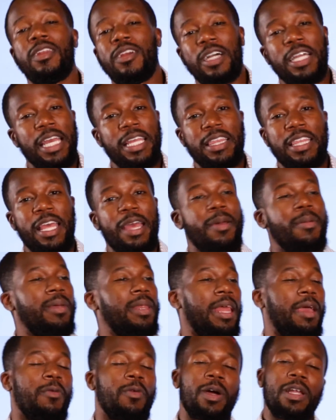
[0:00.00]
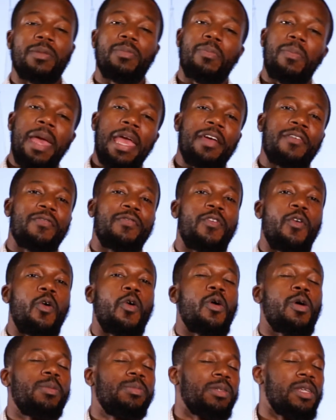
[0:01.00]
look at them and they wouldn't make
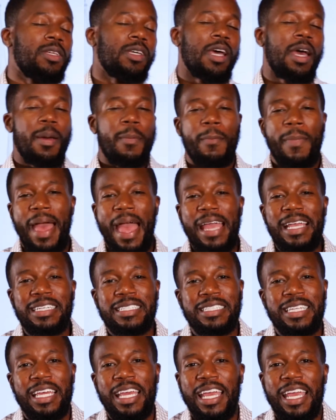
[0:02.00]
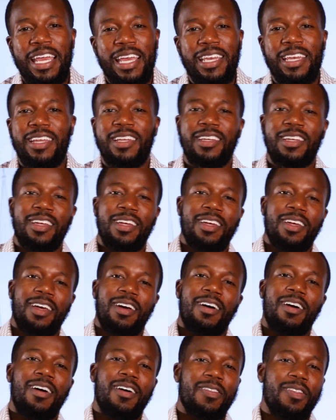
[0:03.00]
Forbes magazine and
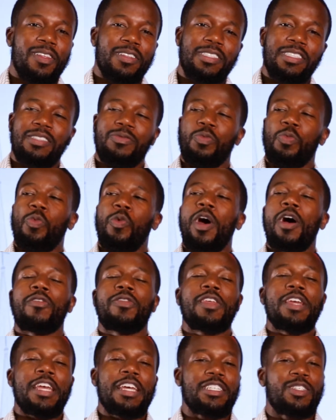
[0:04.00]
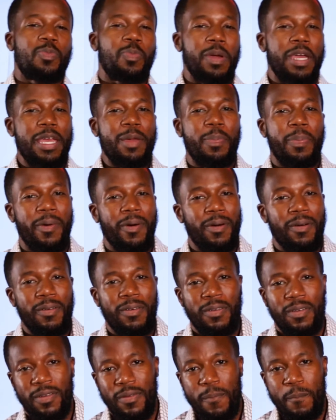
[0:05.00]
uh, the wealthiest
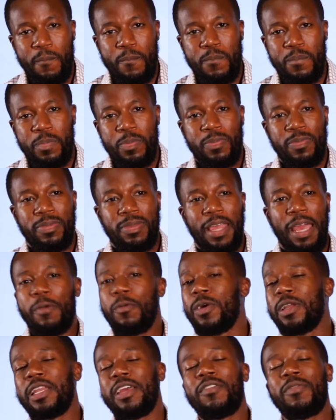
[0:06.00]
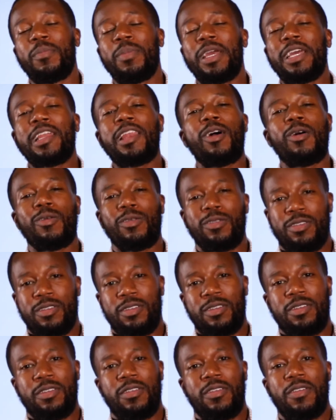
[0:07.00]
people. They wouldn't even be
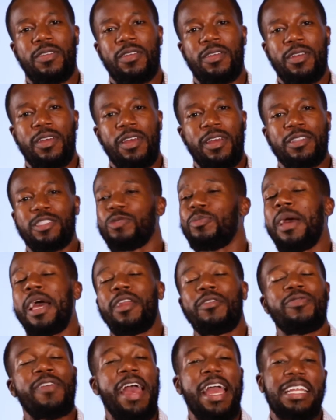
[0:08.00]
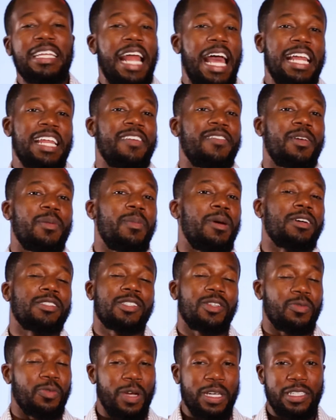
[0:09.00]
close. As a matter of fact, not even
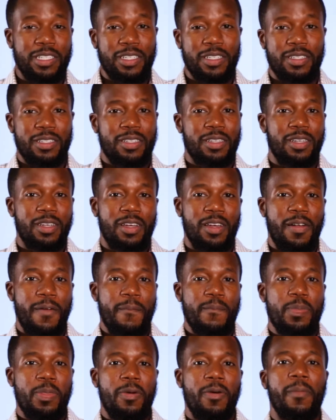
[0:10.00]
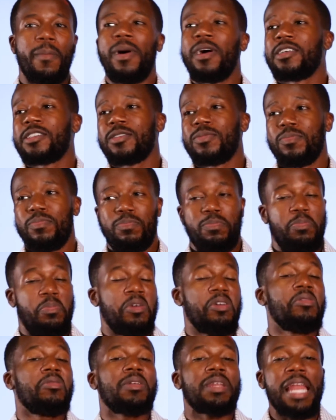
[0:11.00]
amongst the richest, amongst
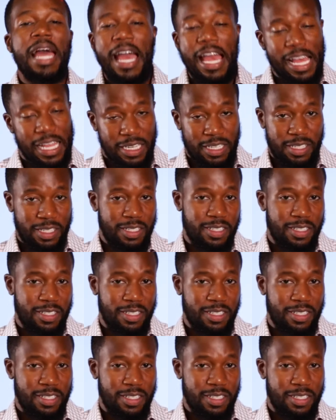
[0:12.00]
middle class.